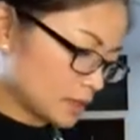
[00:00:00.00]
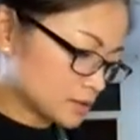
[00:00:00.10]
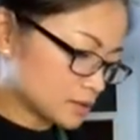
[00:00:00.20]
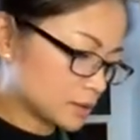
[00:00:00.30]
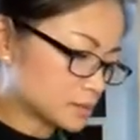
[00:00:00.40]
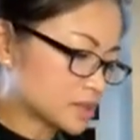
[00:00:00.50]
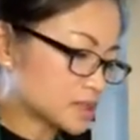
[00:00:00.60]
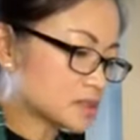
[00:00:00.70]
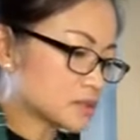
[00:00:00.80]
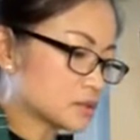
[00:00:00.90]
So I'm just
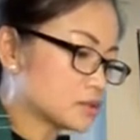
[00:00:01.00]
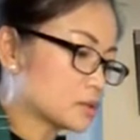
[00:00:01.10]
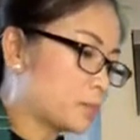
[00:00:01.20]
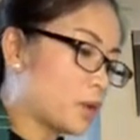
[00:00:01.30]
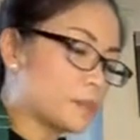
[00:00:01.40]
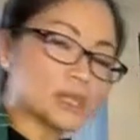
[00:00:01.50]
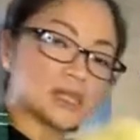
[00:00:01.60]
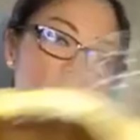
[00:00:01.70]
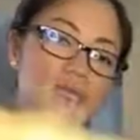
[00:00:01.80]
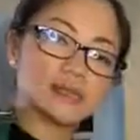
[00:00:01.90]
going to pop it
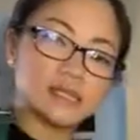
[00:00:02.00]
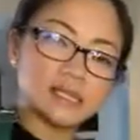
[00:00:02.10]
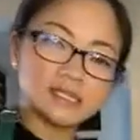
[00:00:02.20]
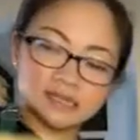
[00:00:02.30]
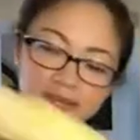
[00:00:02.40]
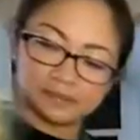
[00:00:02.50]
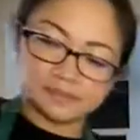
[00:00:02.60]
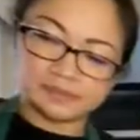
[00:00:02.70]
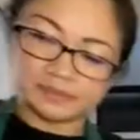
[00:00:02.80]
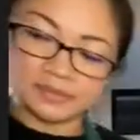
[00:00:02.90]
like this.
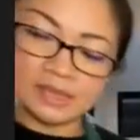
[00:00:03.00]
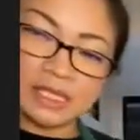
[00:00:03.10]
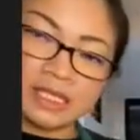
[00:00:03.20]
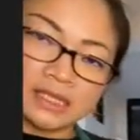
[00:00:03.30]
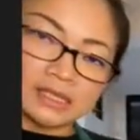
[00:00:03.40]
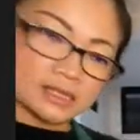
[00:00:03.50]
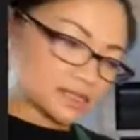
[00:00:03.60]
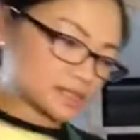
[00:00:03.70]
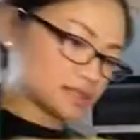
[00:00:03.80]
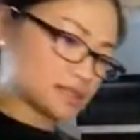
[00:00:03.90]

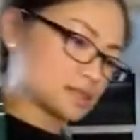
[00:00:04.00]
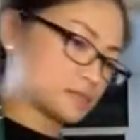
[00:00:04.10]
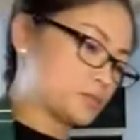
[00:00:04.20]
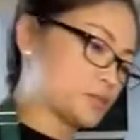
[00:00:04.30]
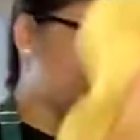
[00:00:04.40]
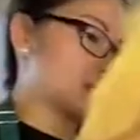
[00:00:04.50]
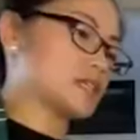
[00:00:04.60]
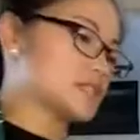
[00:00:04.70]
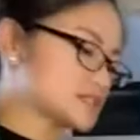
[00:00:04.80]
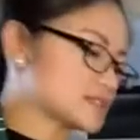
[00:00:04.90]
Just put it
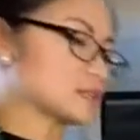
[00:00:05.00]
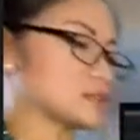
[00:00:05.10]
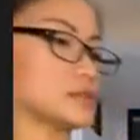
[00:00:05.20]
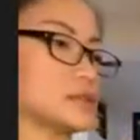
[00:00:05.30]
inside your